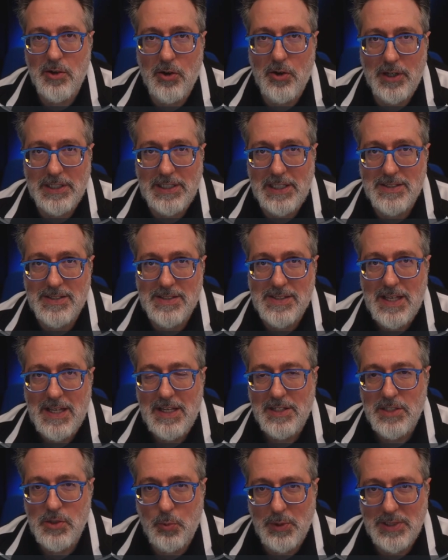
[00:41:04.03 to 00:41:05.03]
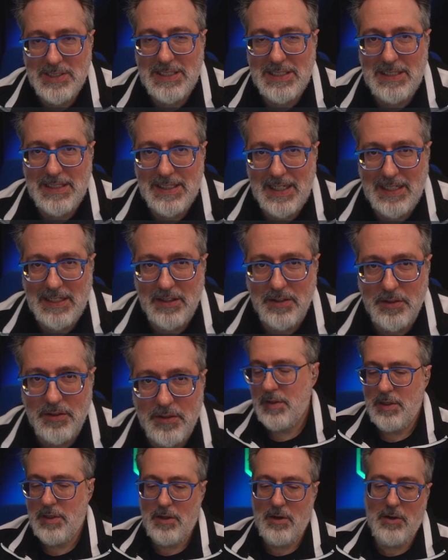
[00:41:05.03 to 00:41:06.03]
August 29th.
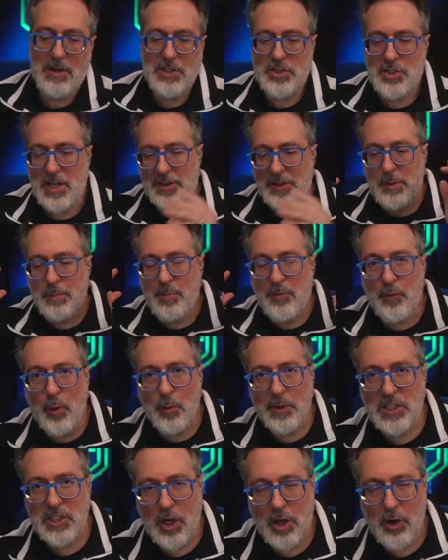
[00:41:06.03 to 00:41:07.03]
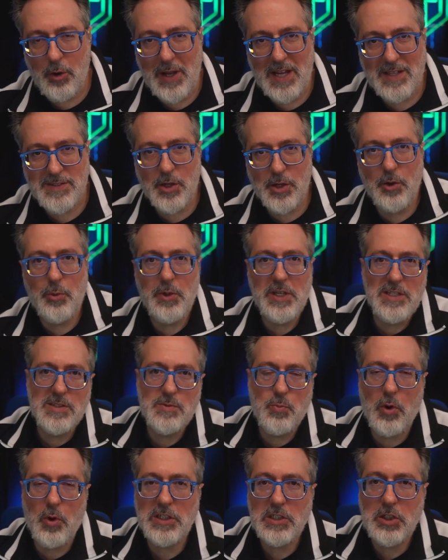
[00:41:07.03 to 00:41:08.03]
All right, Jonathan, before we go, as
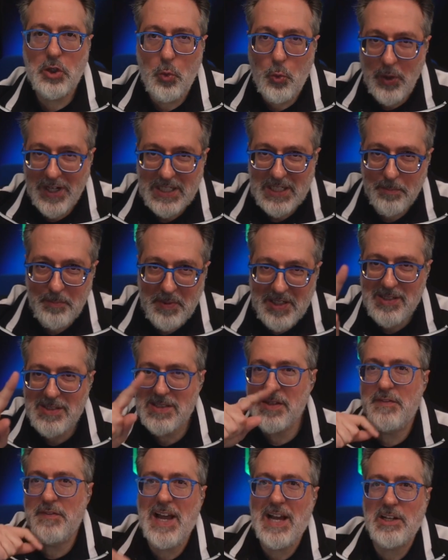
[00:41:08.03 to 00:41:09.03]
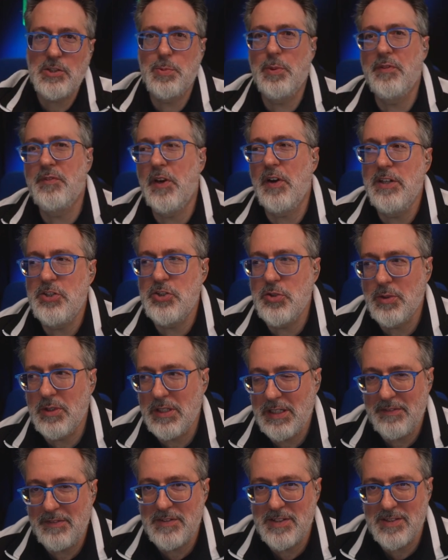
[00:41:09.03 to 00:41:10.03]
always, one quick piece of actual advice you
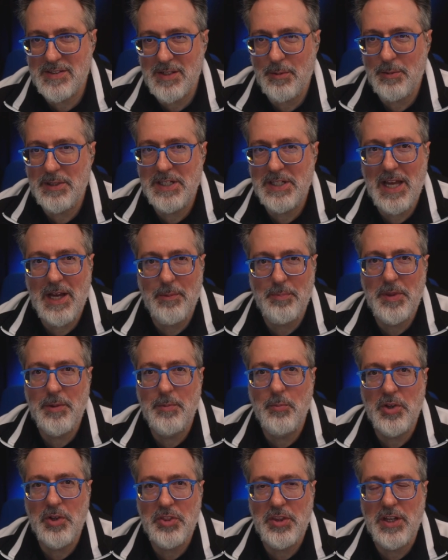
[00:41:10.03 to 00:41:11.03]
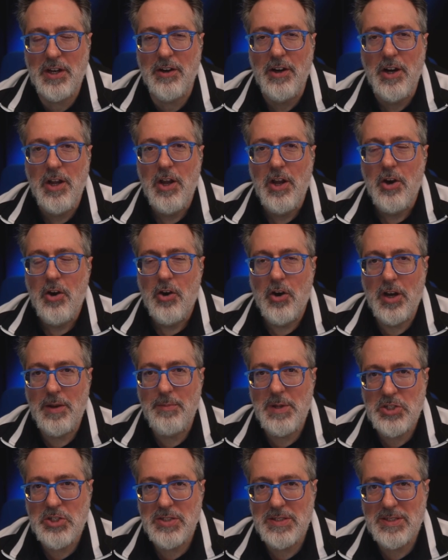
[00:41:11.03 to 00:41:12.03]
can give to someone to help them with their
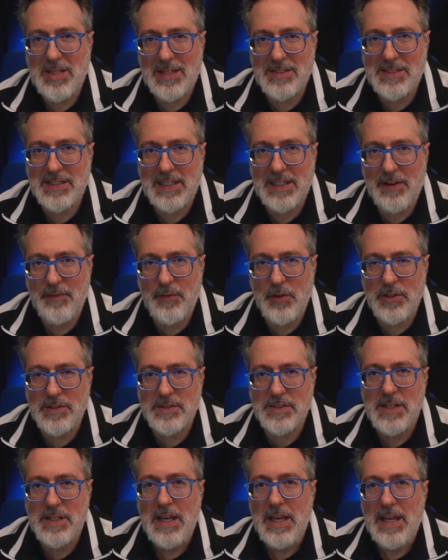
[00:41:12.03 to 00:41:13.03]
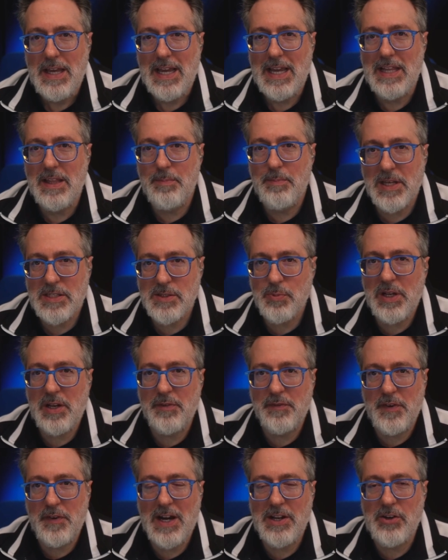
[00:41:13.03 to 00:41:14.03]
automation testing efforts and the best way
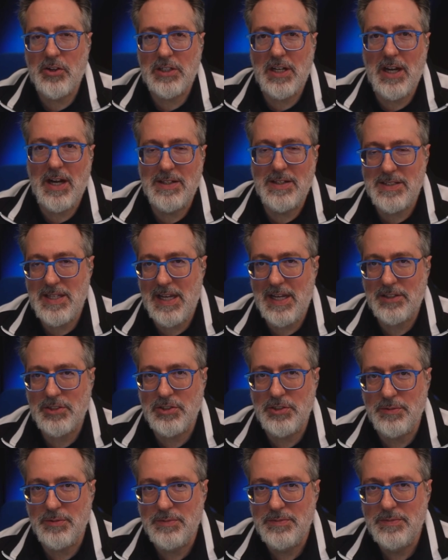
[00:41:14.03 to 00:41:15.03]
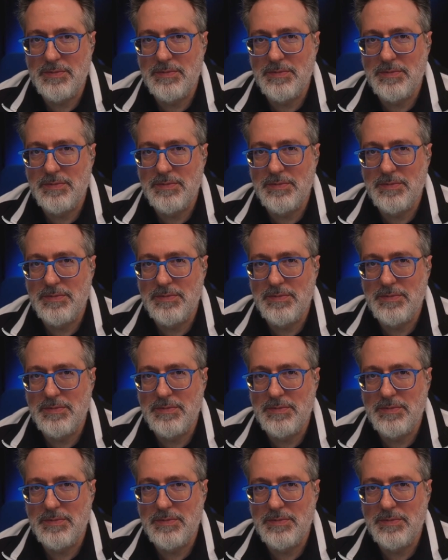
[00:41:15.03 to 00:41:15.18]
to find or contact you.